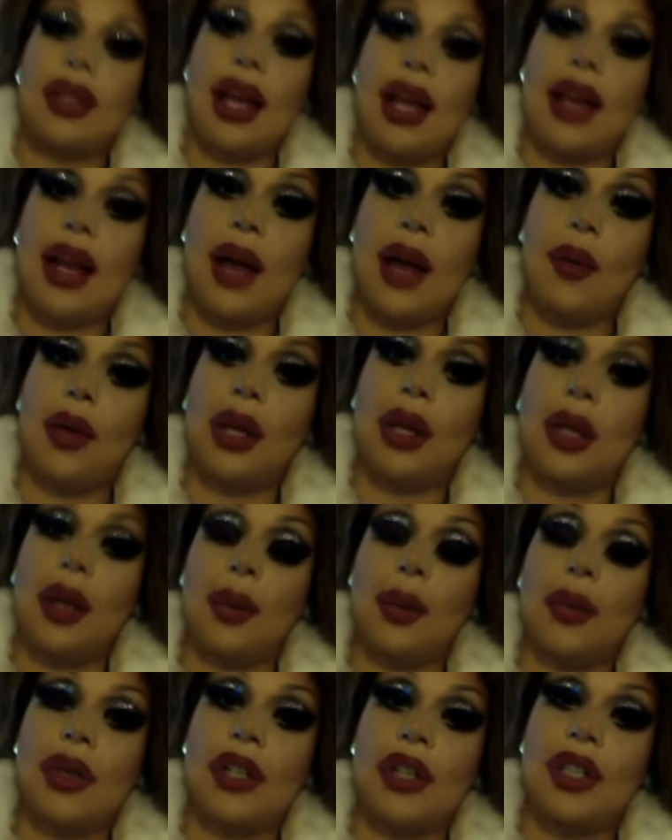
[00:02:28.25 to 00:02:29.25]
I will
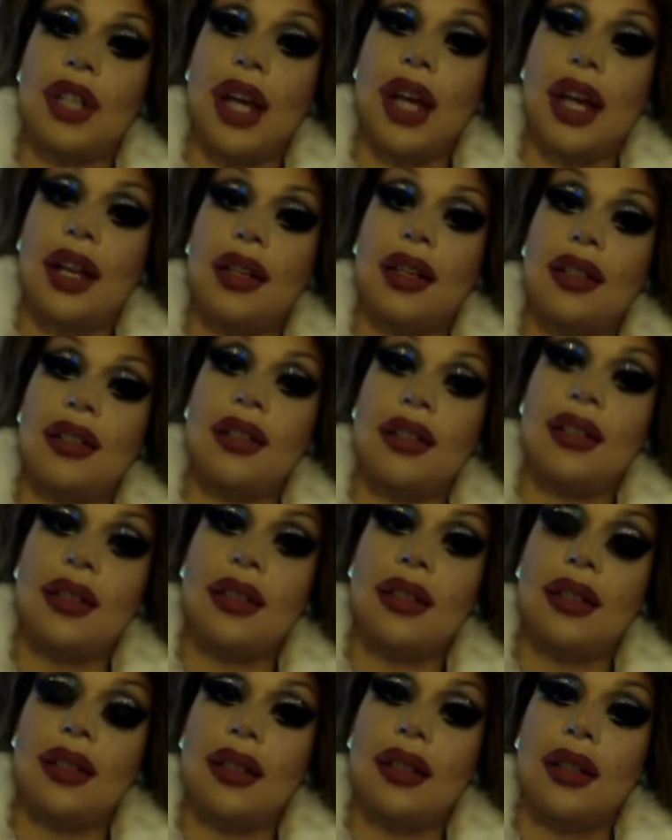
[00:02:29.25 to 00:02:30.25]
appreciate
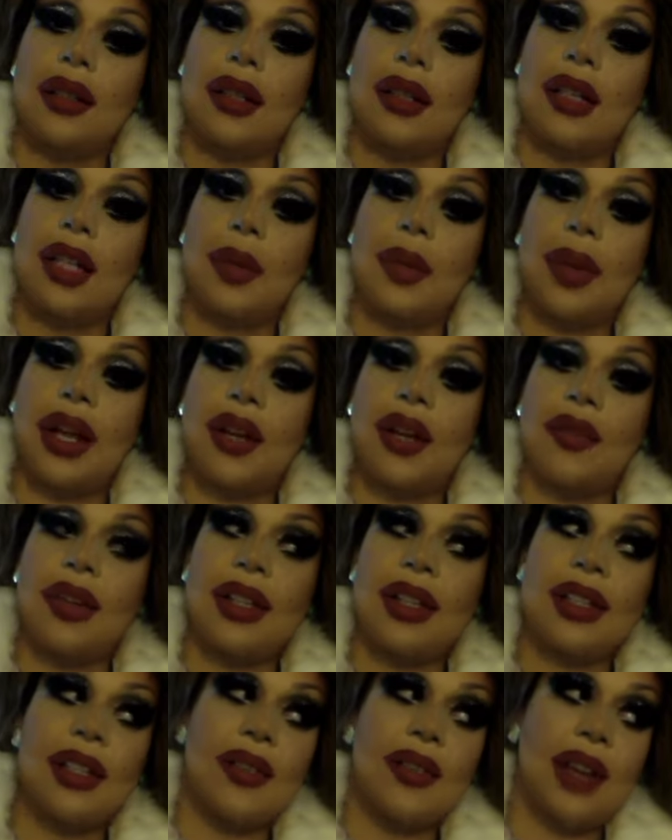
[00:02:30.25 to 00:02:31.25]
the
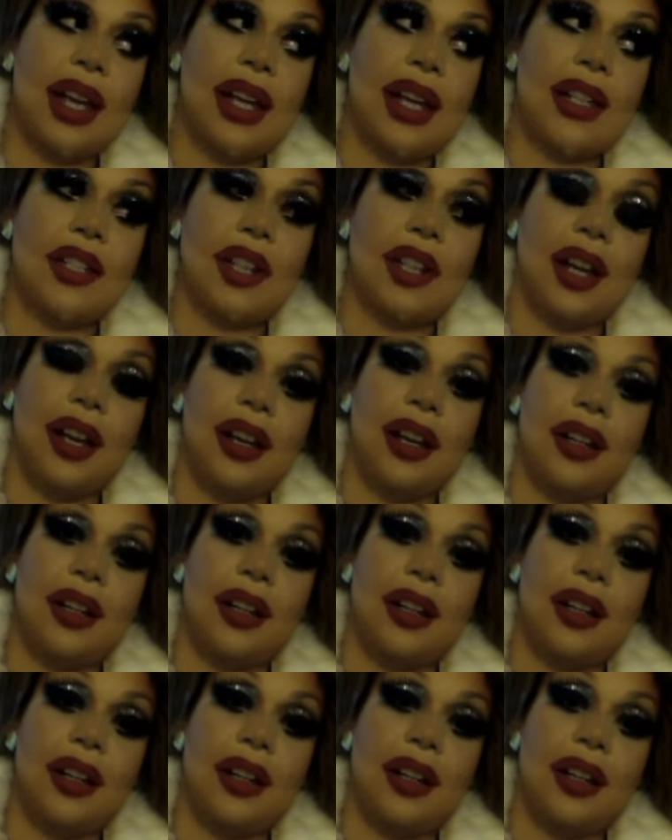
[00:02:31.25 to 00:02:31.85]
benefits of aging.